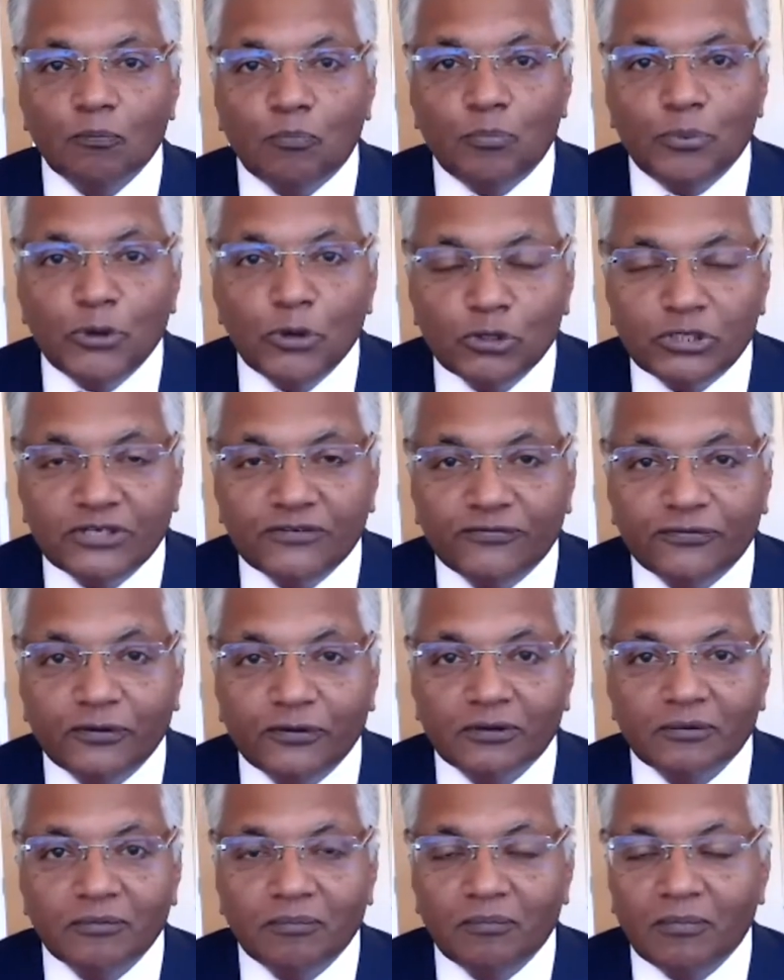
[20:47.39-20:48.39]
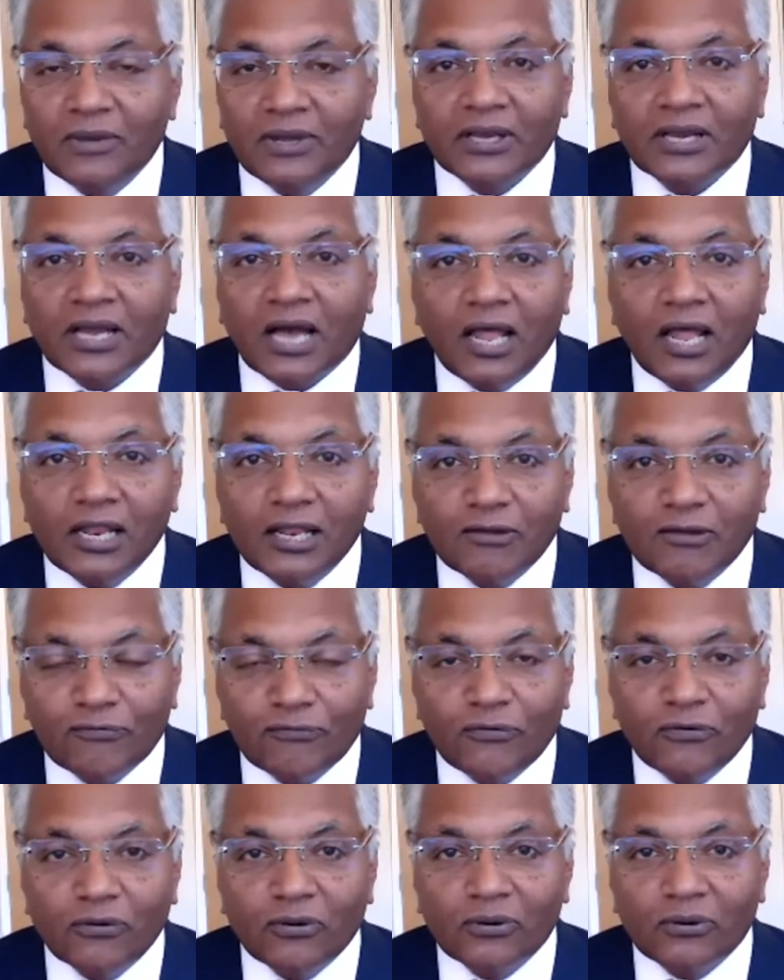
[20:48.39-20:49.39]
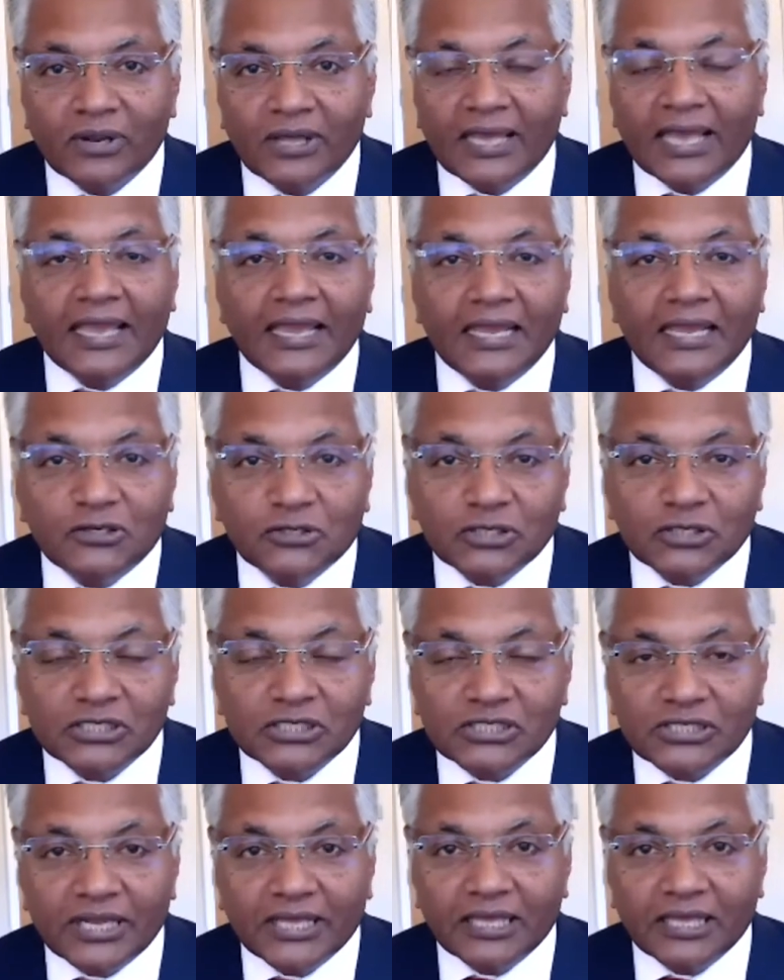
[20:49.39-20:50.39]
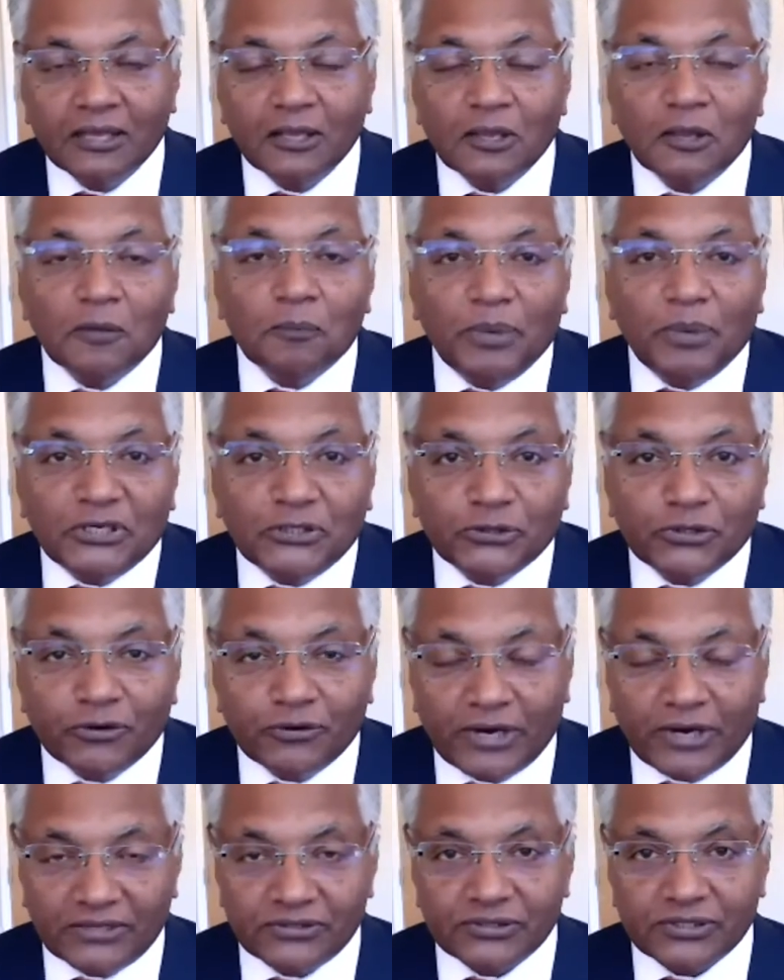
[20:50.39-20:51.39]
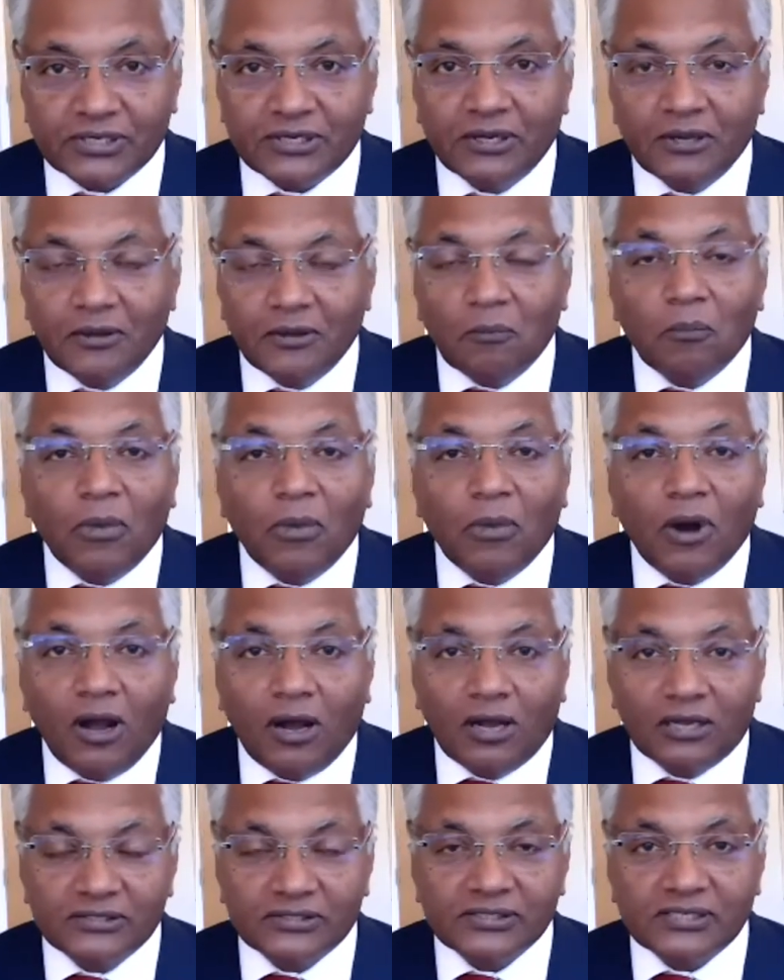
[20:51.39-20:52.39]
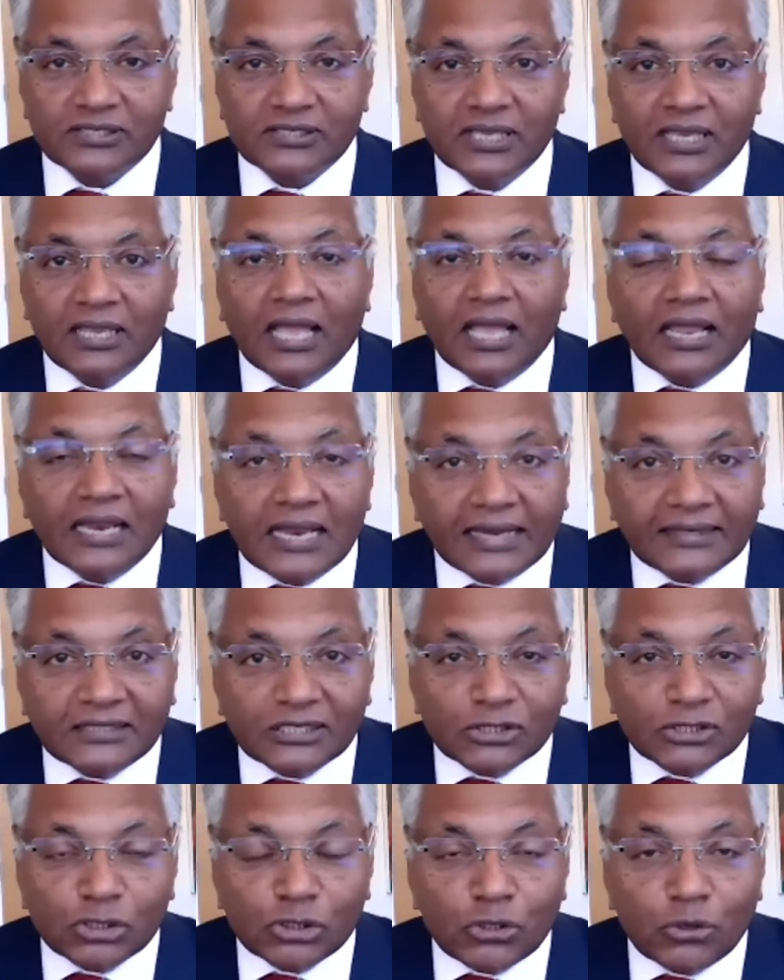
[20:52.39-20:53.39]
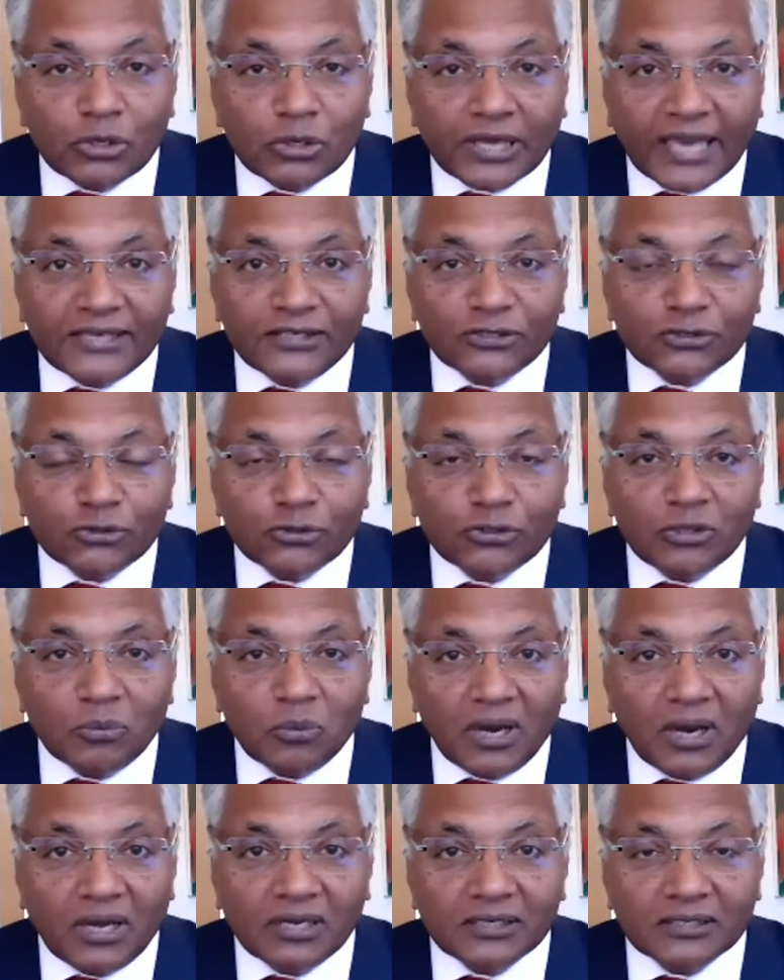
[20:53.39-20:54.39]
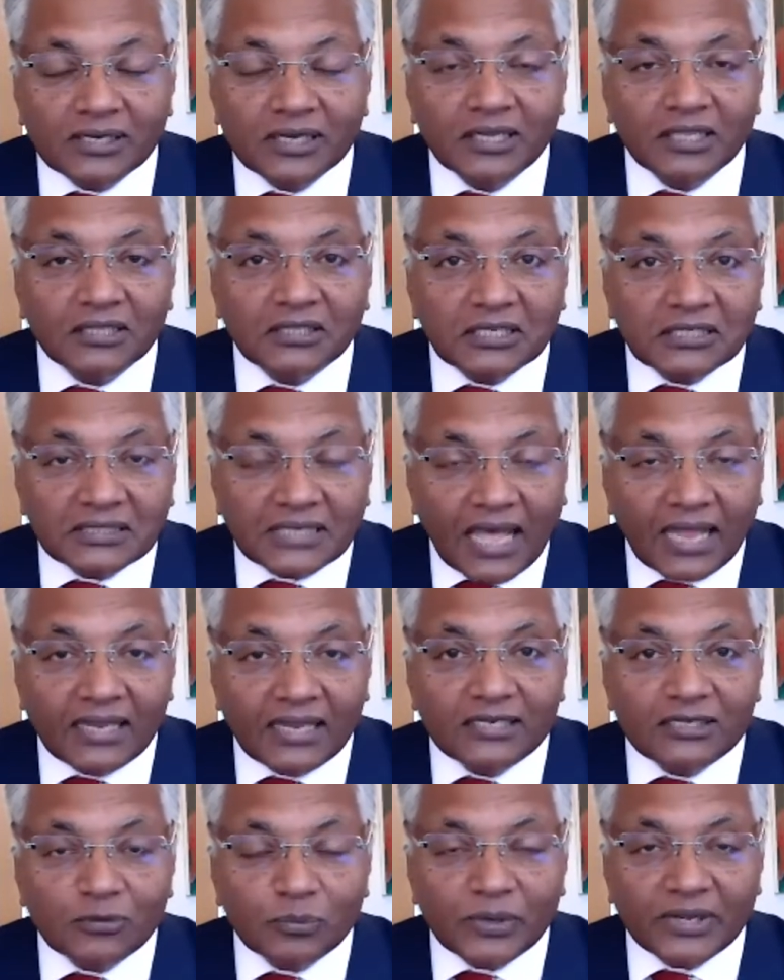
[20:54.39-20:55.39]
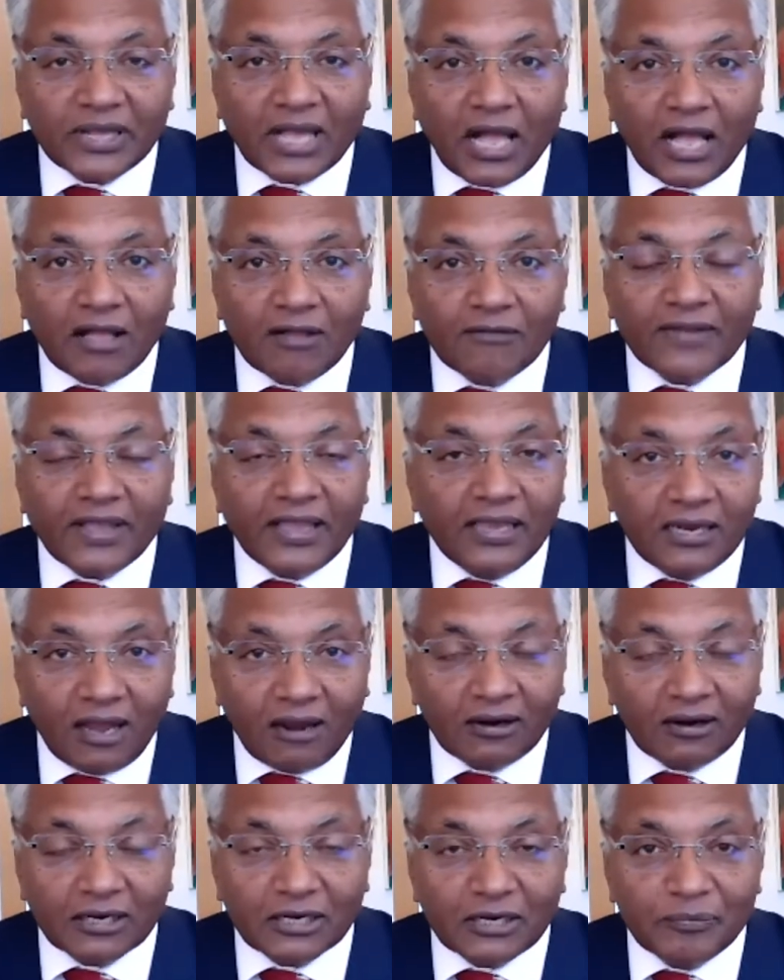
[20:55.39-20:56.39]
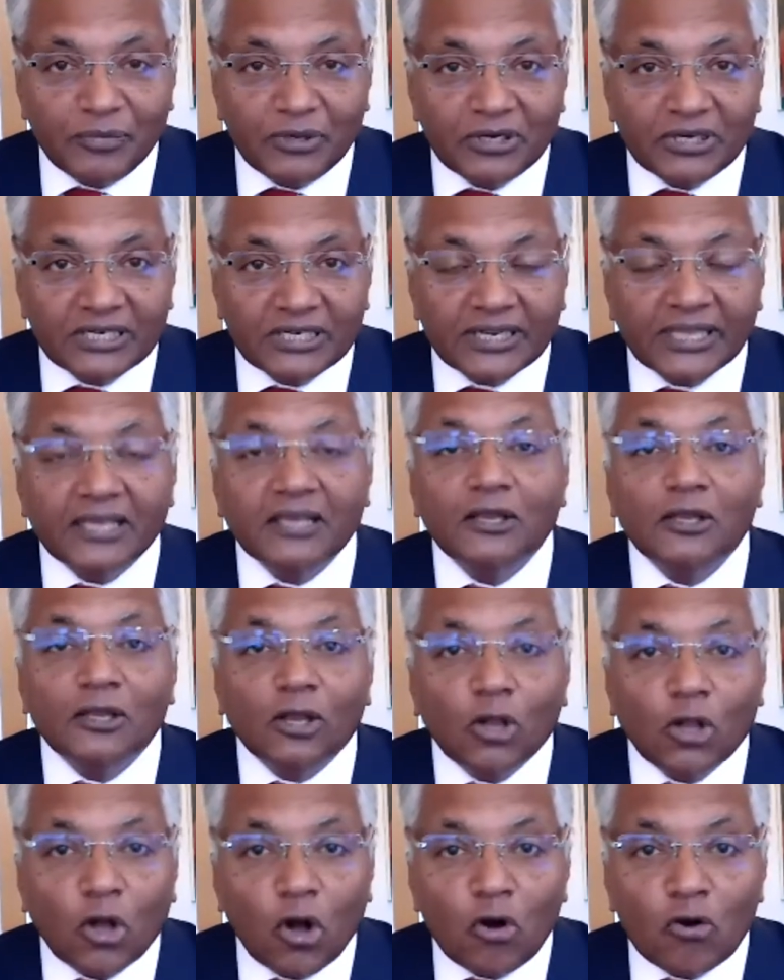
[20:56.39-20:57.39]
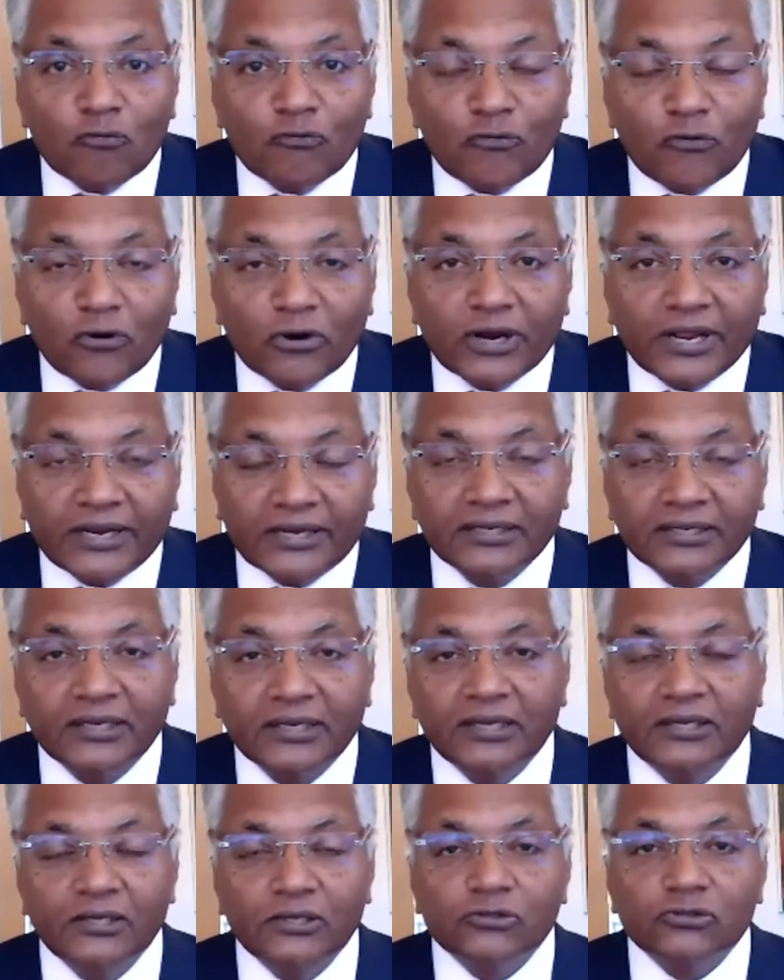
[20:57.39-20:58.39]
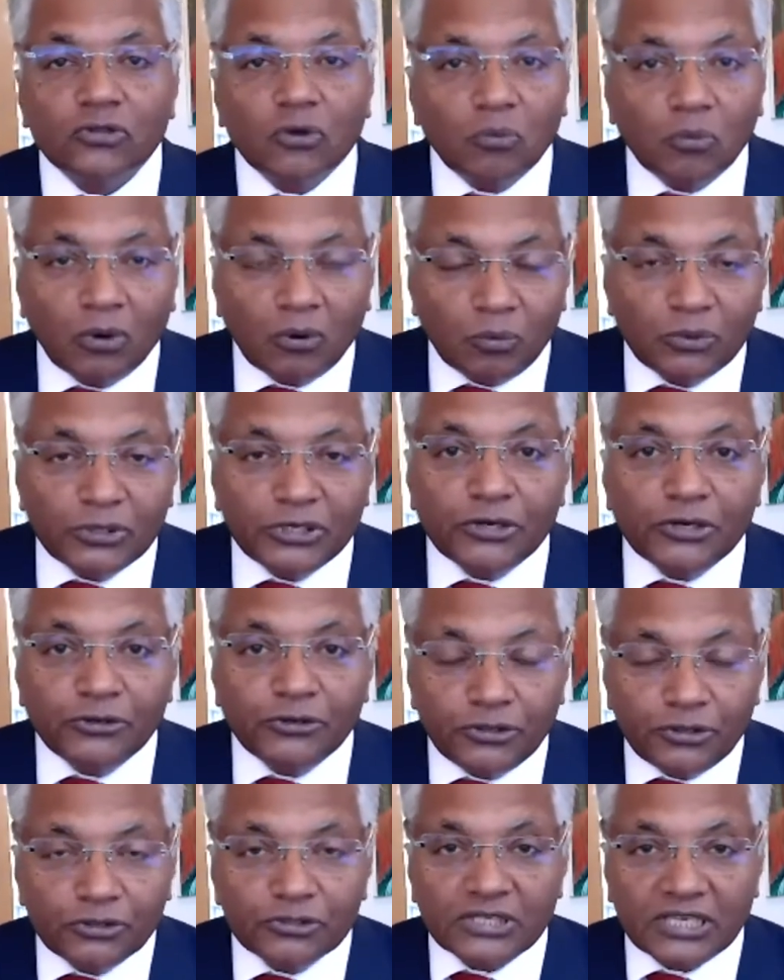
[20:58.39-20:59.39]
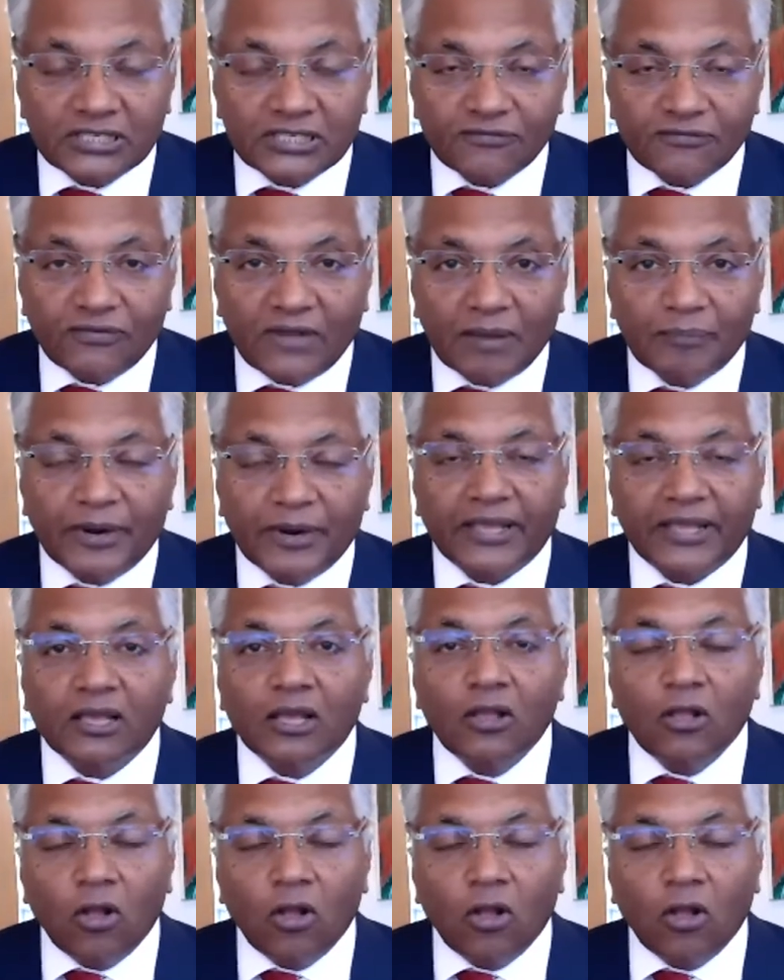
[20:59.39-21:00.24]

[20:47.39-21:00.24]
beautiful colorful interesting picturesque masks let us showcase to the world the talent we have in our community go for it so what would you use as a fabric